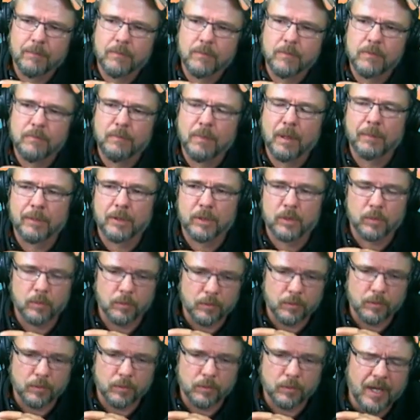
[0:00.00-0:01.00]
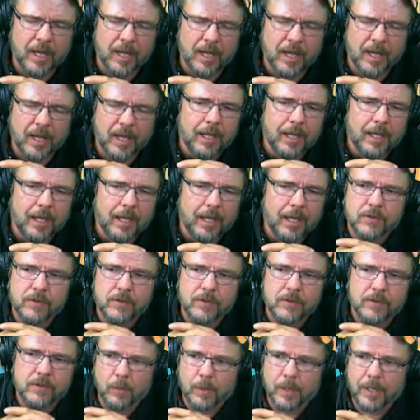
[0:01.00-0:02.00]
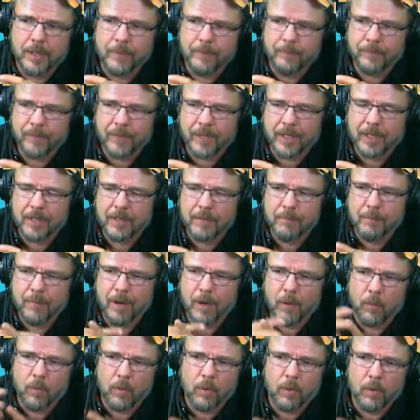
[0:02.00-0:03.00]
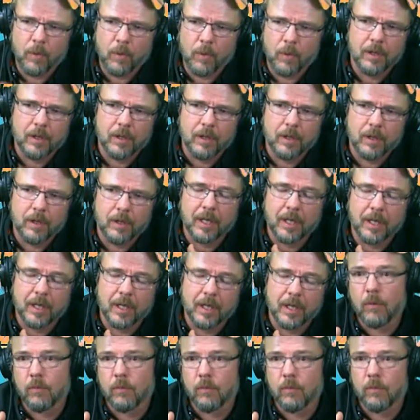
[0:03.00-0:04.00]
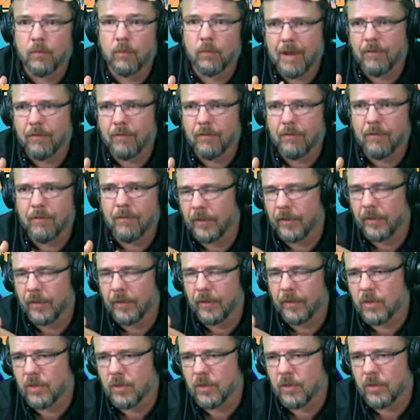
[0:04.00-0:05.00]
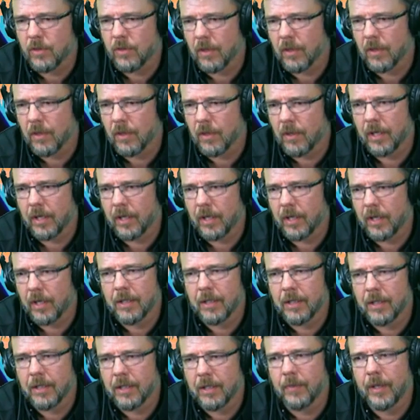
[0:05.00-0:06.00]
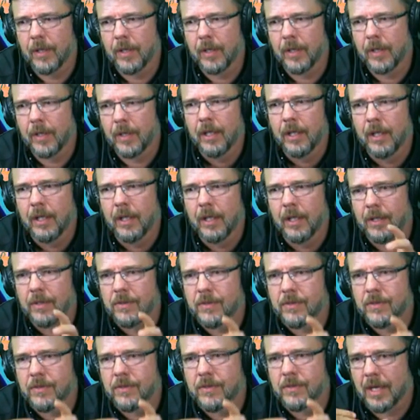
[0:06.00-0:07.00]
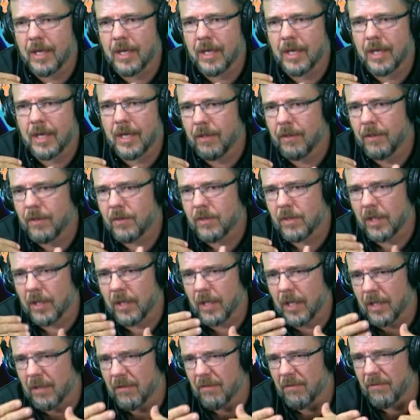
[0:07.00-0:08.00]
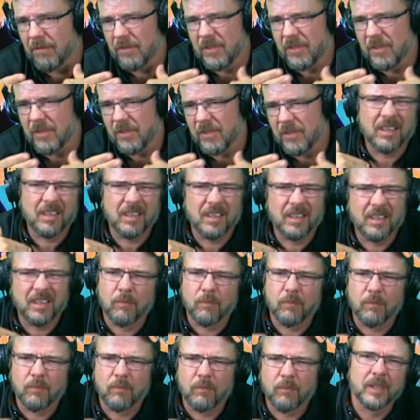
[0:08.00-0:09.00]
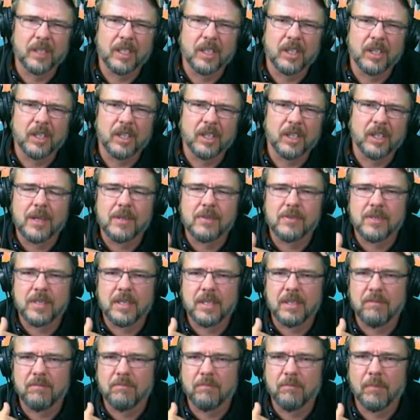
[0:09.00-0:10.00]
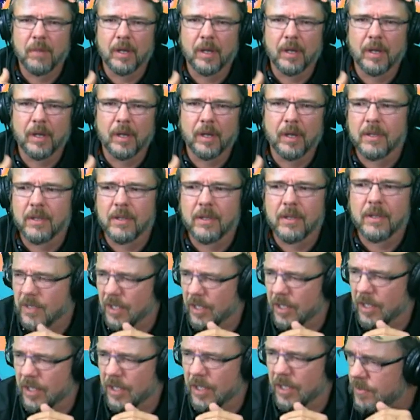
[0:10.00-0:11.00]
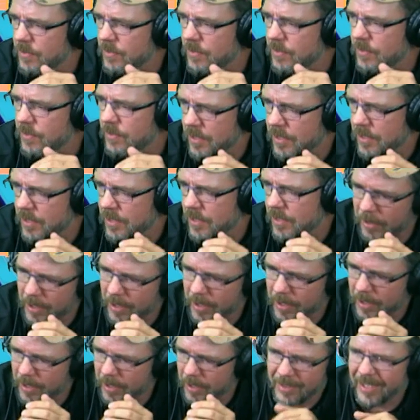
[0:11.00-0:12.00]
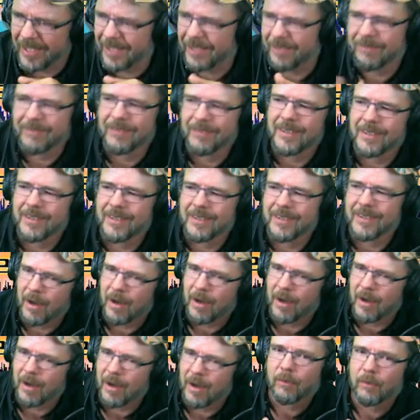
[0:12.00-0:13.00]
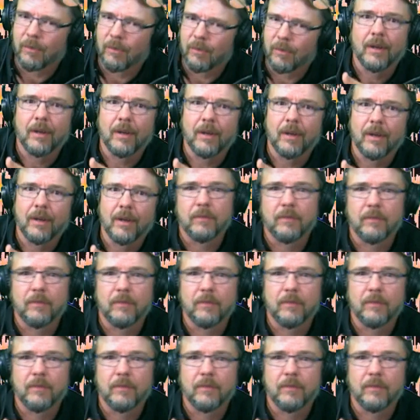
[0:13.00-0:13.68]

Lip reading: public schools are. And so my work, because I travel to get to work, there's a lot of really crazy monotonous expenses that take place. And like this monitor right here, I don't know if you can